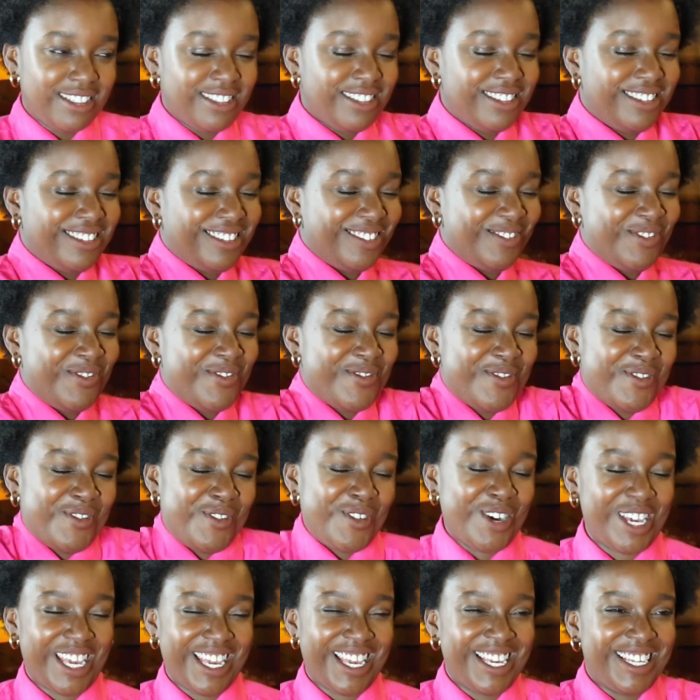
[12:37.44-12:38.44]

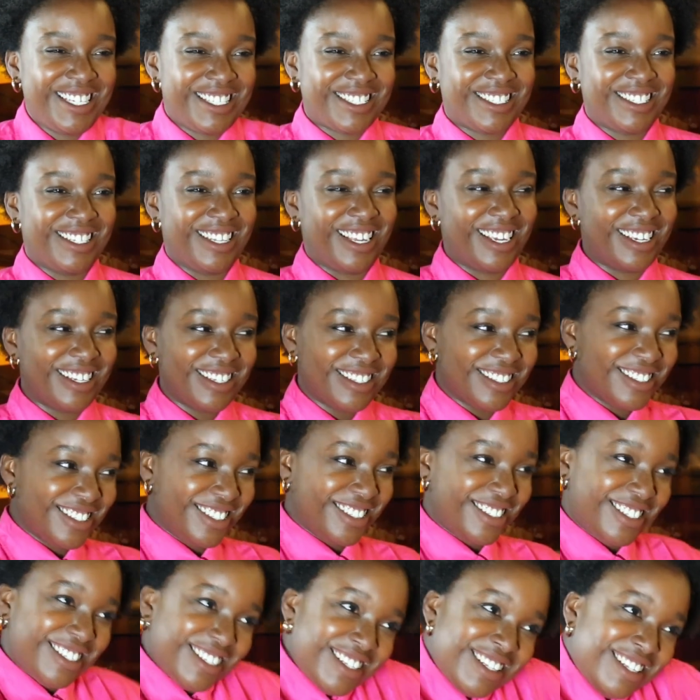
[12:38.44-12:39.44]
just all these weird little
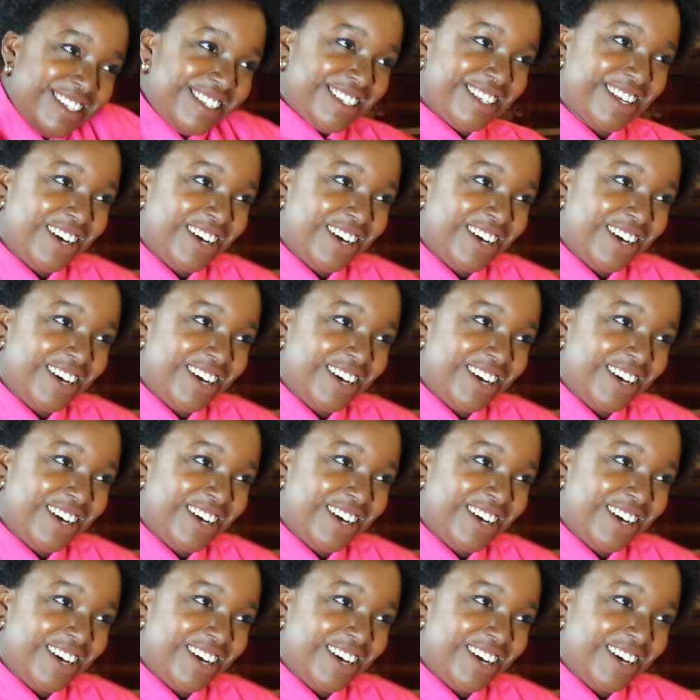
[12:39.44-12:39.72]
mannerisms.